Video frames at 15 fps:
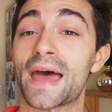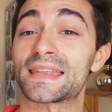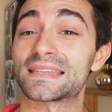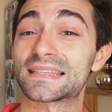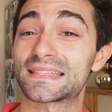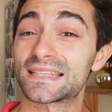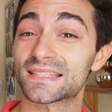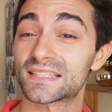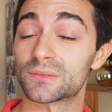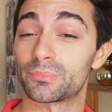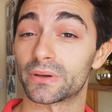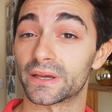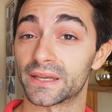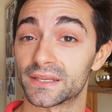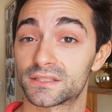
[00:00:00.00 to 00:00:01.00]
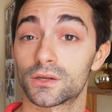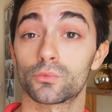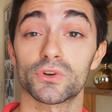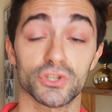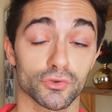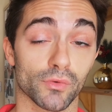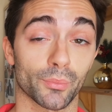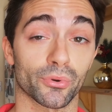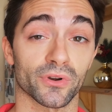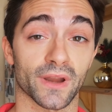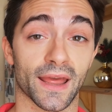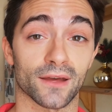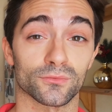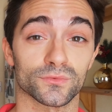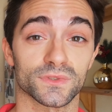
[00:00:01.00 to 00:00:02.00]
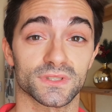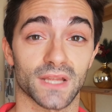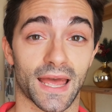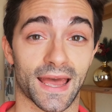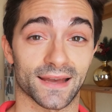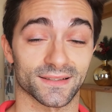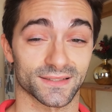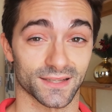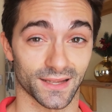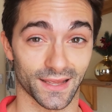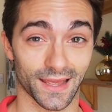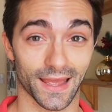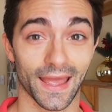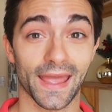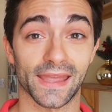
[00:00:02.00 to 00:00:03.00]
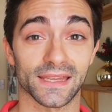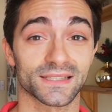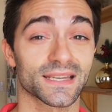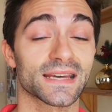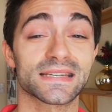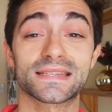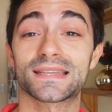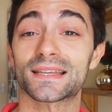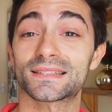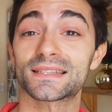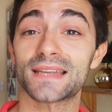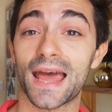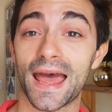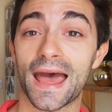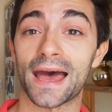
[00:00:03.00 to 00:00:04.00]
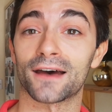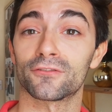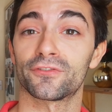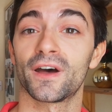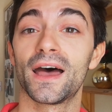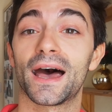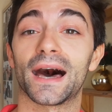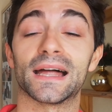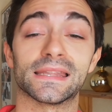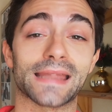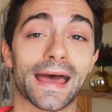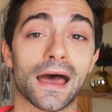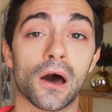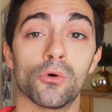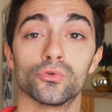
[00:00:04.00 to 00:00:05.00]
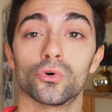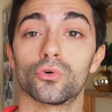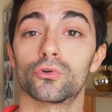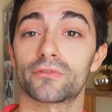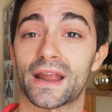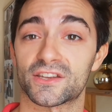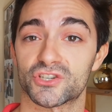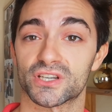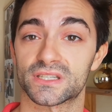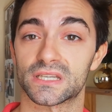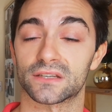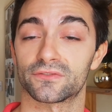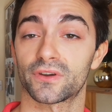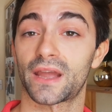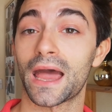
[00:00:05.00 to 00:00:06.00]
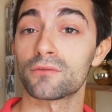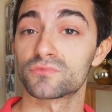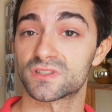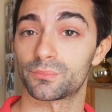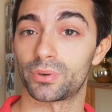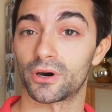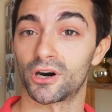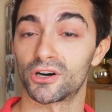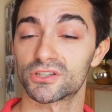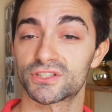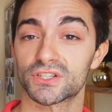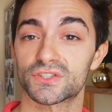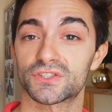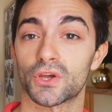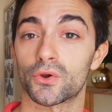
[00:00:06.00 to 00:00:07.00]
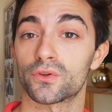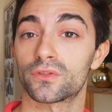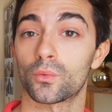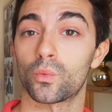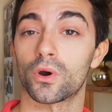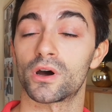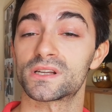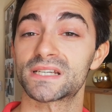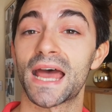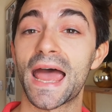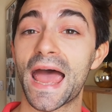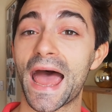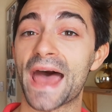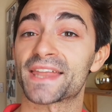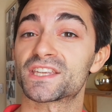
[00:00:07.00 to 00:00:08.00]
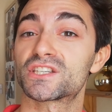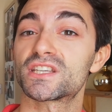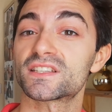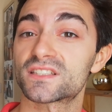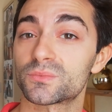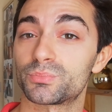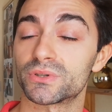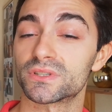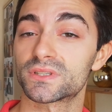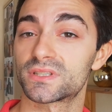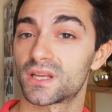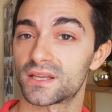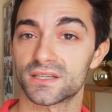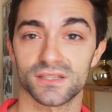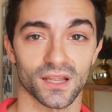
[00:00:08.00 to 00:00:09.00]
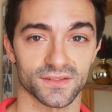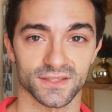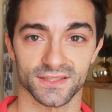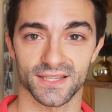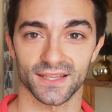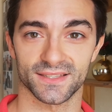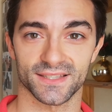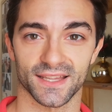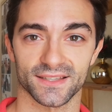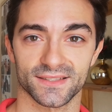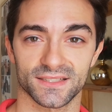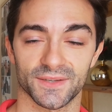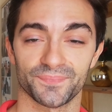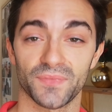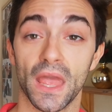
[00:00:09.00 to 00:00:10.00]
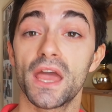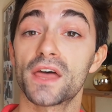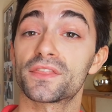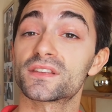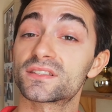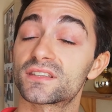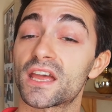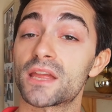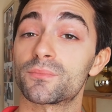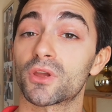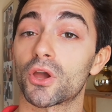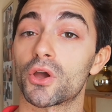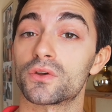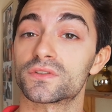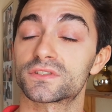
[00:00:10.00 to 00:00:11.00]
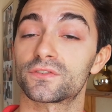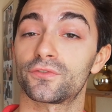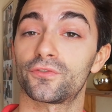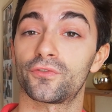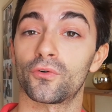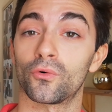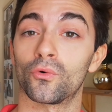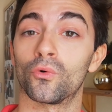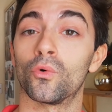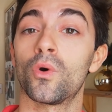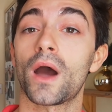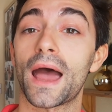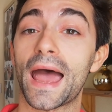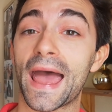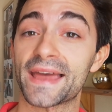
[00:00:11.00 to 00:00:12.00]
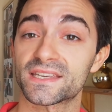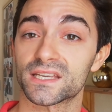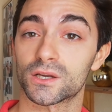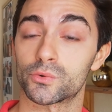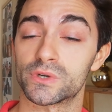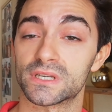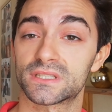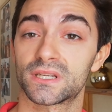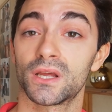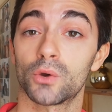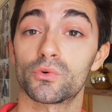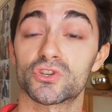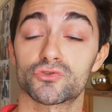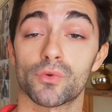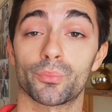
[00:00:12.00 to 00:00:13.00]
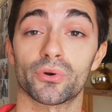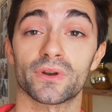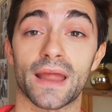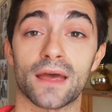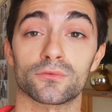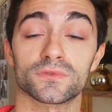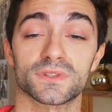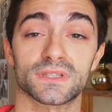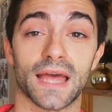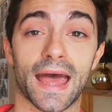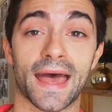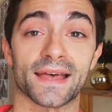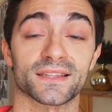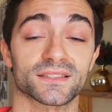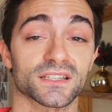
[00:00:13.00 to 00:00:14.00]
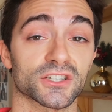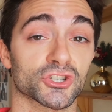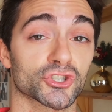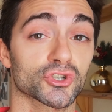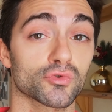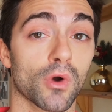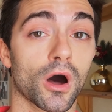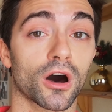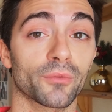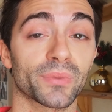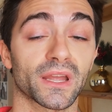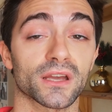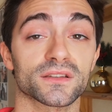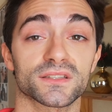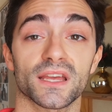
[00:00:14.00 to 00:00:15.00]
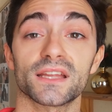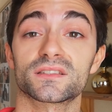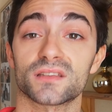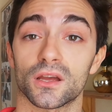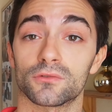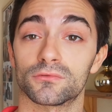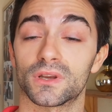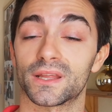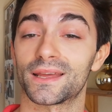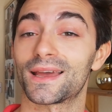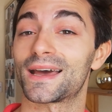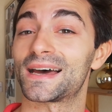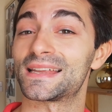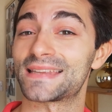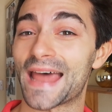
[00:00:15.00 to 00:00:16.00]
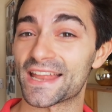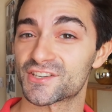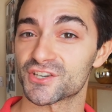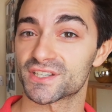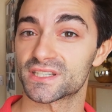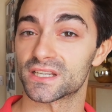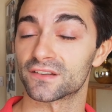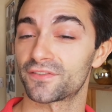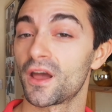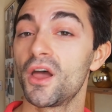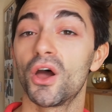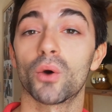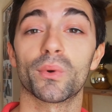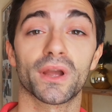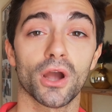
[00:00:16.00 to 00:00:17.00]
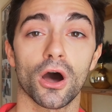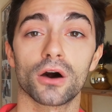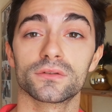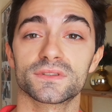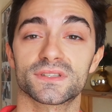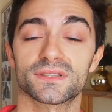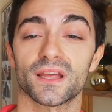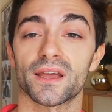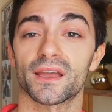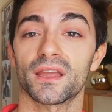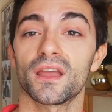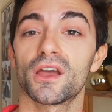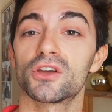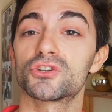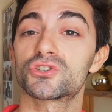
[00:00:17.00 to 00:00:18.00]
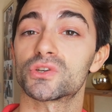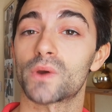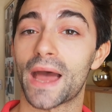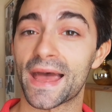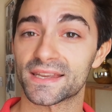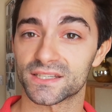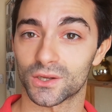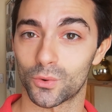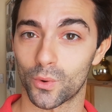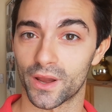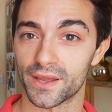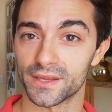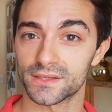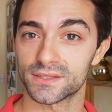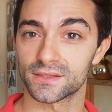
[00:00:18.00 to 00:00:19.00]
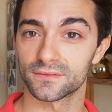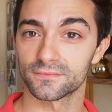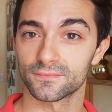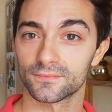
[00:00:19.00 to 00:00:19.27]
anticipate, which we pronounce as ate, doesn't have a noun or adjective counterpart, so the word anticipate doesn't exist. The same goes for adequate, which we pronounce as a schwa because it's only an adjective. We can't say to adequate.